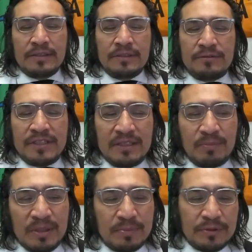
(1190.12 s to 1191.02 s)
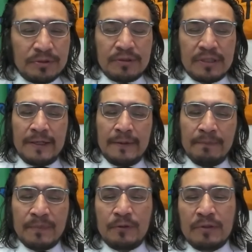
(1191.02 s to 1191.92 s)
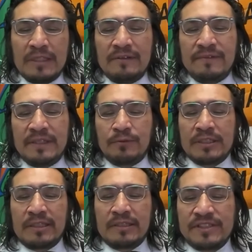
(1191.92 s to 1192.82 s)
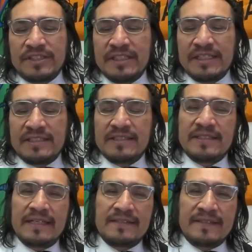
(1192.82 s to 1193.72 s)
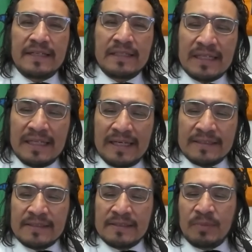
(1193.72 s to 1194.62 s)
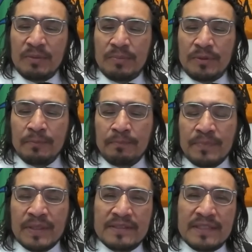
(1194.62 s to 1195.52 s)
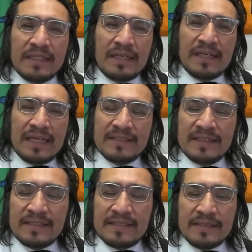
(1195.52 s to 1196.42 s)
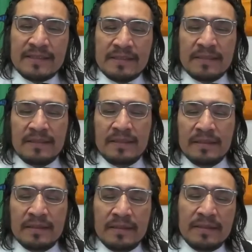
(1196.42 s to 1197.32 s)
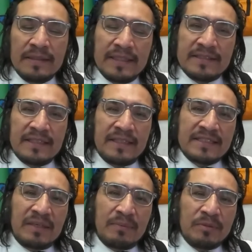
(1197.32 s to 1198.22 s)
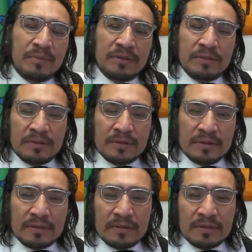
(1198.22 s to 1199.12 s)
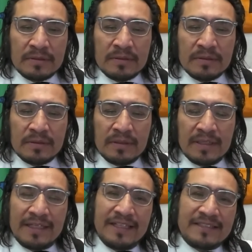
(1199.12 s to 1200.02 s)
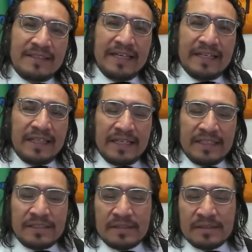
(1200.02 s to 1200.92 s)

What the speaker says: Treating people who live and work on First Nations as second-class people, second-class citizens. is unacceptable in this day and age.